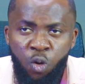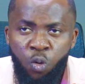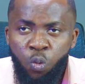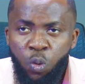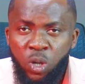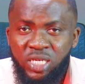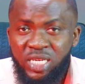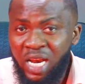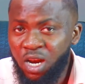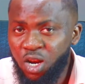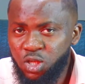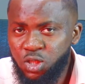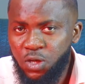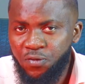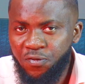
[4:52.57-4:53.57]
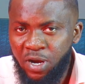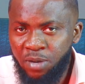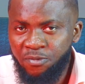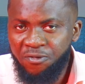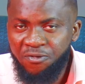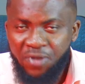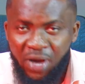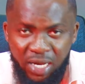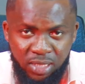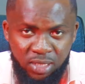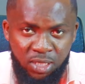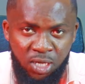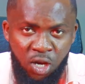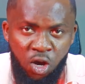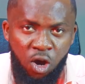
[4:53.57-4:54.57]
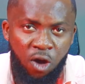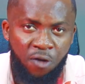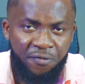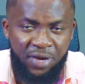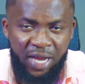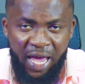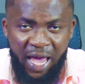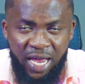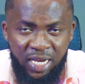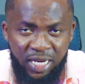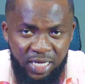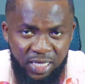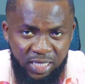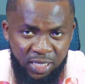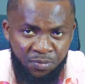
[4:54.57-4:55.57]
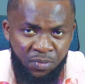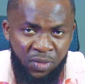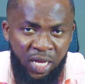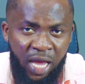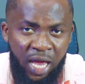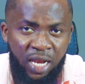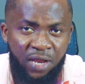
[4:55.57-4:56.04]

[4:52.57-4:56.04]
which a lot of fans of the NDC and